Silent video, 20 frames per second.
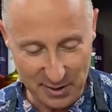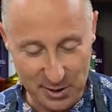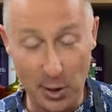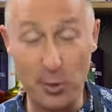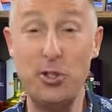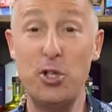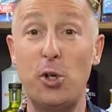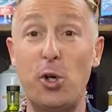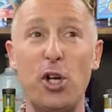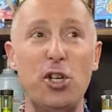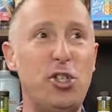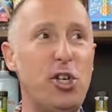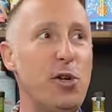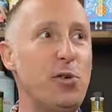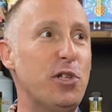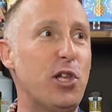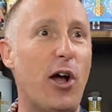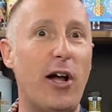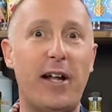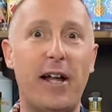So you could
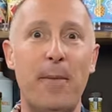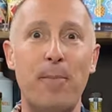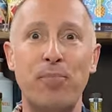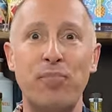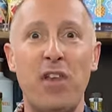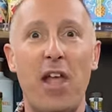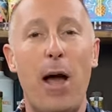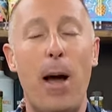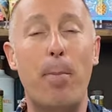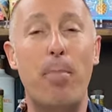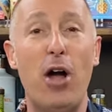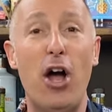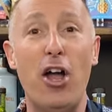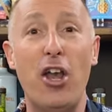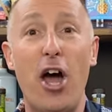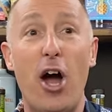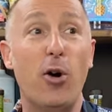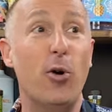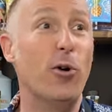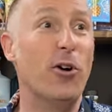use like a
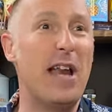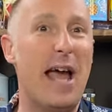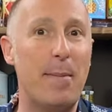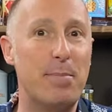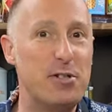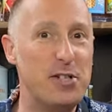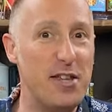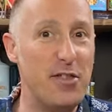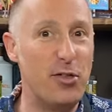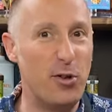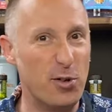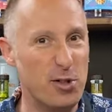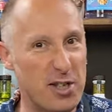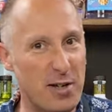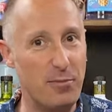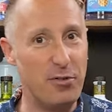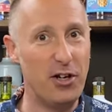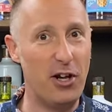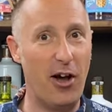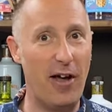Pernod or an absinthe or
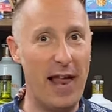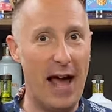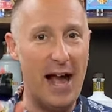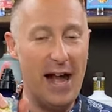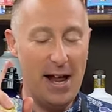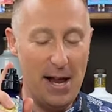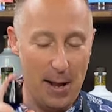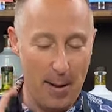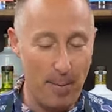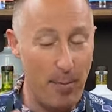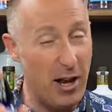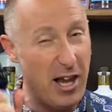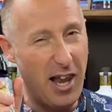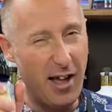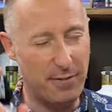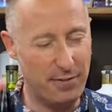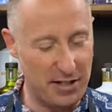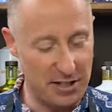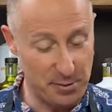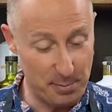something like that, but I
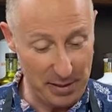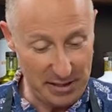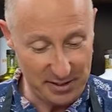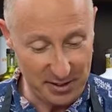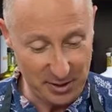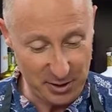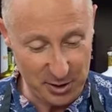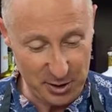love these bitters.